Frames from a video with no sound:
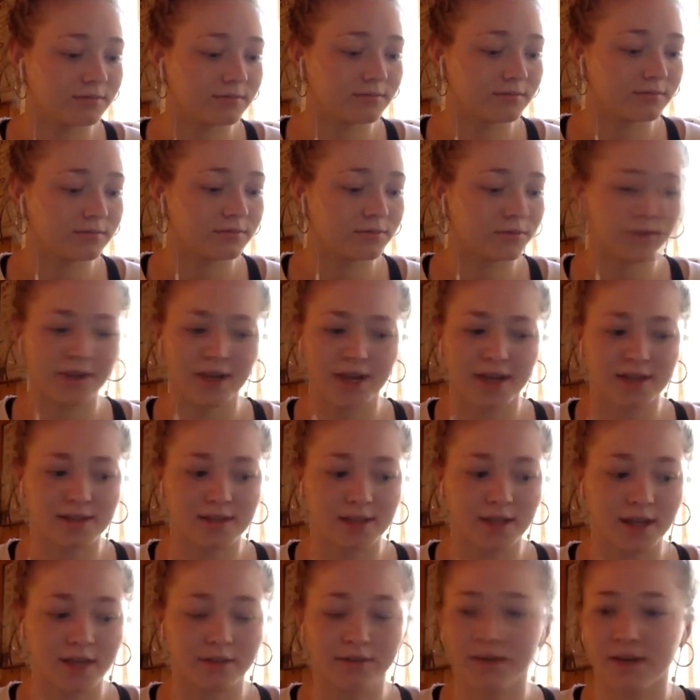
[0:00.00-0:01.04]
3 days
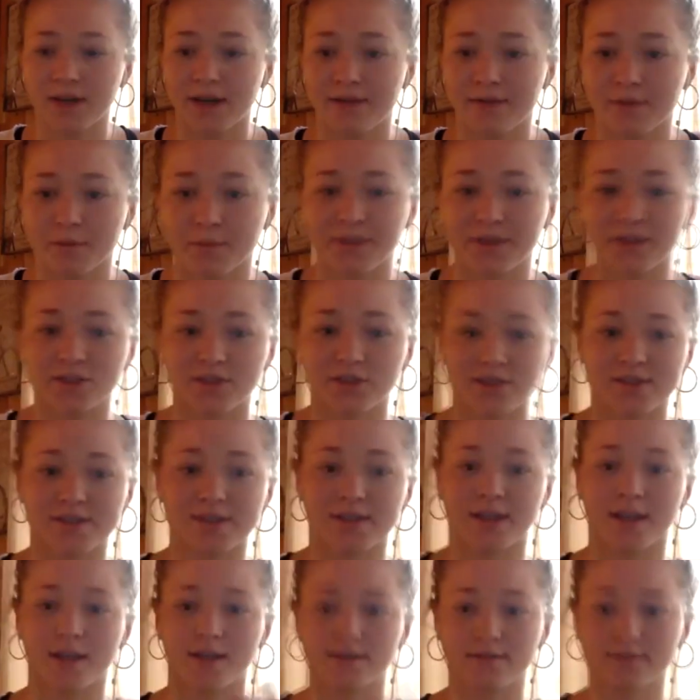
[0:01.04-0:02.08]
ago, the government just
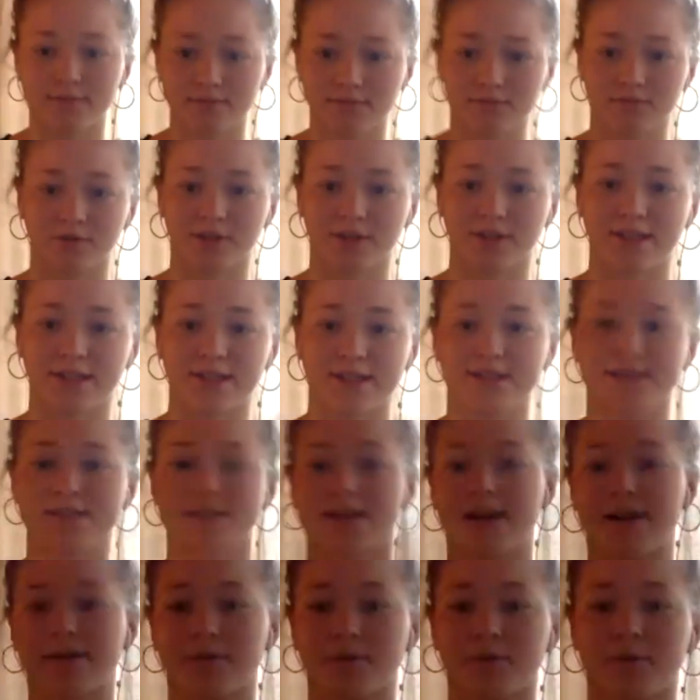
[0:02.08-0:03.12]
like released
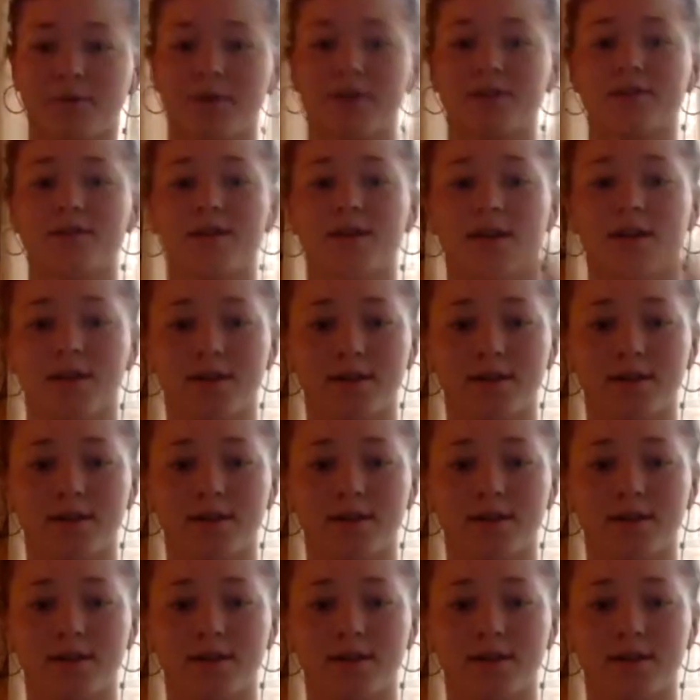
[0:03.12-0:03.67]
everyone to